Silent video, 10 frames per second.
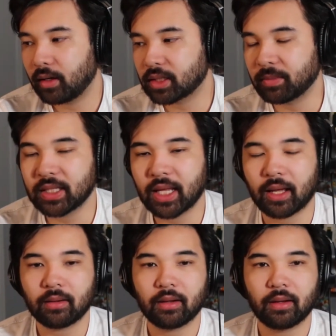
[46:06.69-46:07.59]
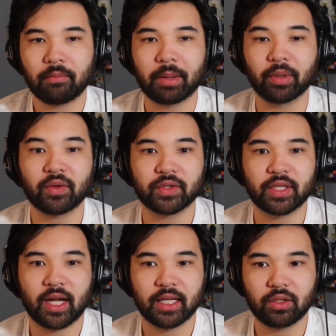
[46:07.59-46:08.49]
something that my brothers
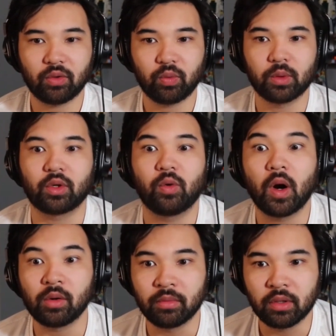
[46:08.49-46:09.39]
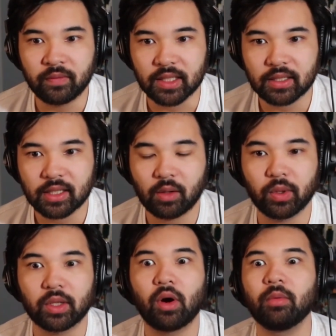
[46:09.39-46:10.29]
and I do, we'll quote movies, and we
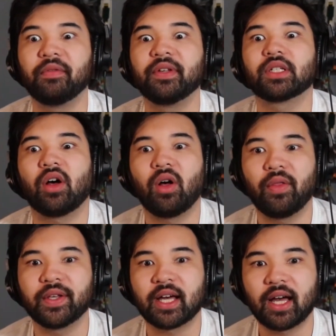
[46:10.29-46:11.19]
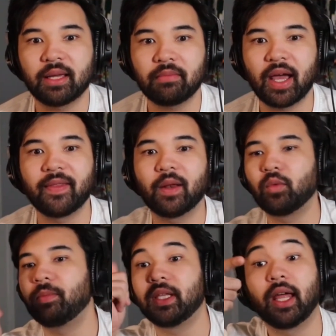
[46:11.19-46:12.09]
quote movies all the time. And then
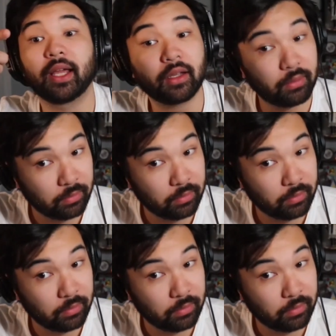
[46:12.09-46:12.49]
we'll be like,